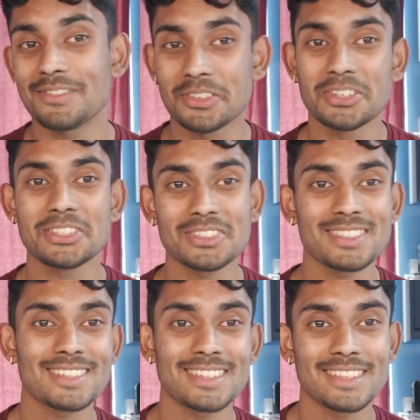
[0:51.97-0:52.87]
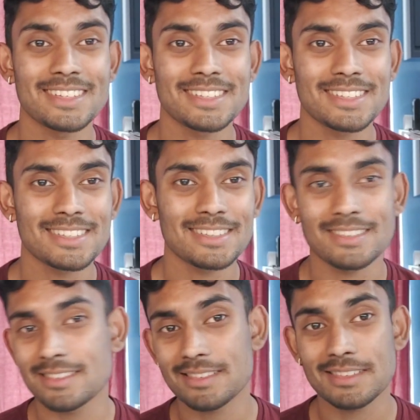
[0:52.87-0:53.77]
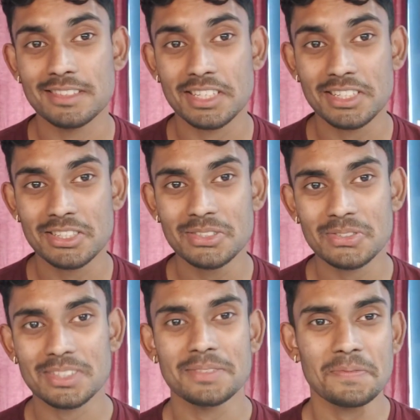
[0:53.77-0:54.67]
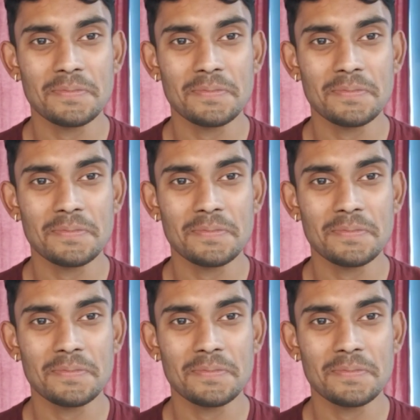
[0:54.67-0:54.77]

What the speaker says: if you're interested in this, stay tuned.